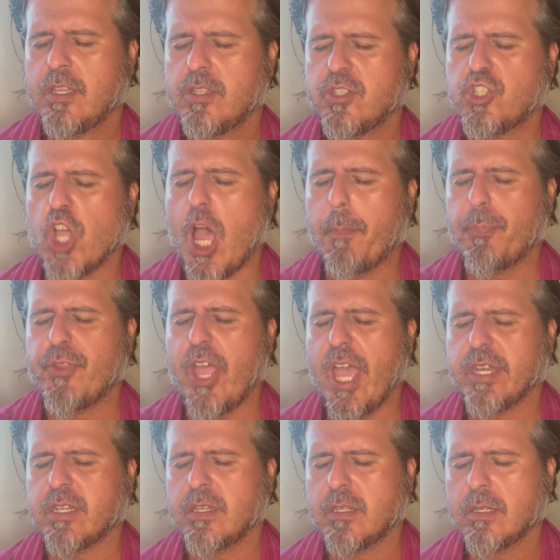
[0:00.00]
Stop
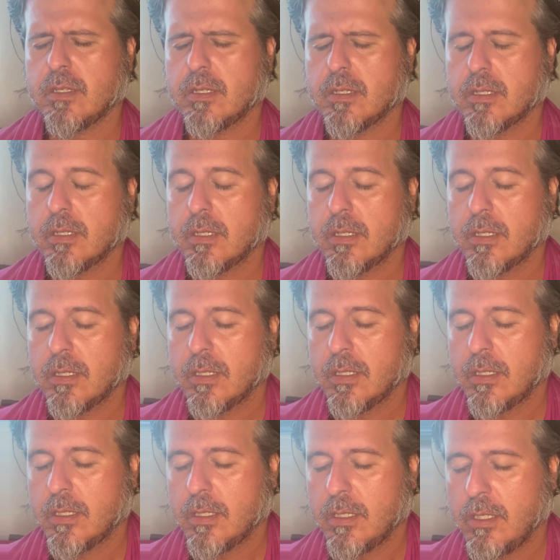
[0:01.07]
that.
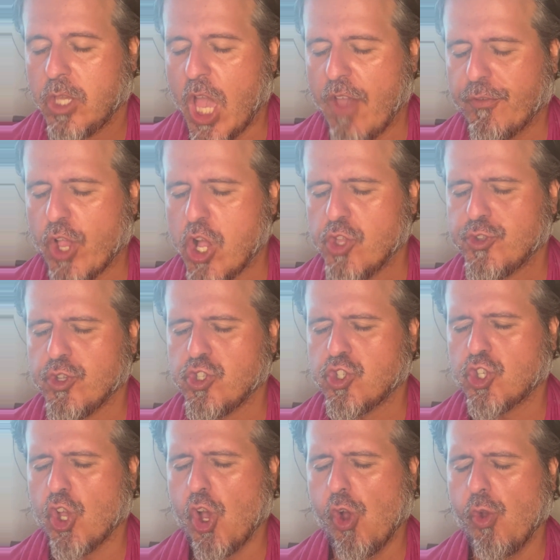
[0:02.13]
You have gone to
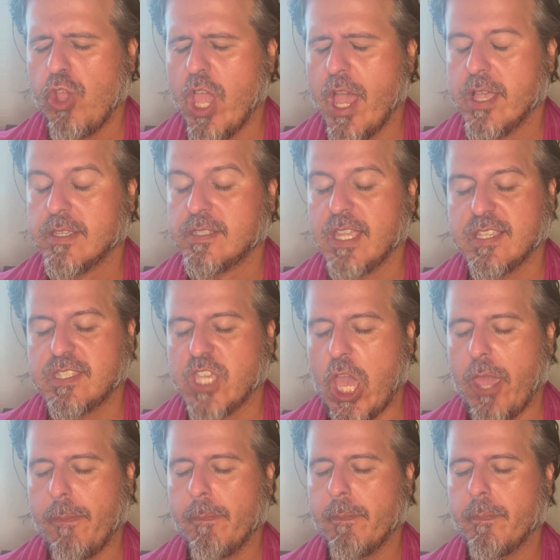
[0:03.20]
school, yes, the
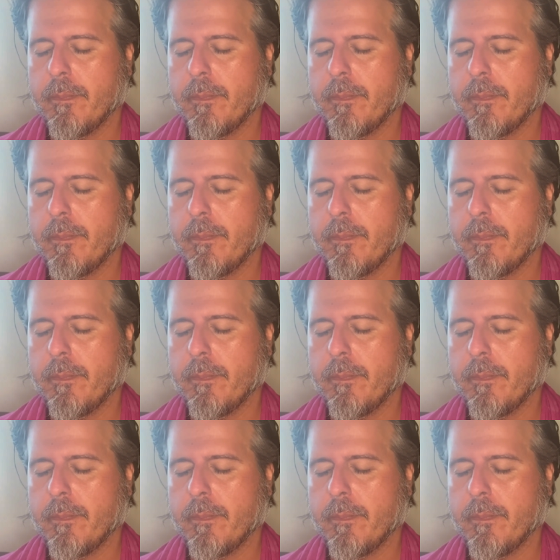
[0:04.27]
same.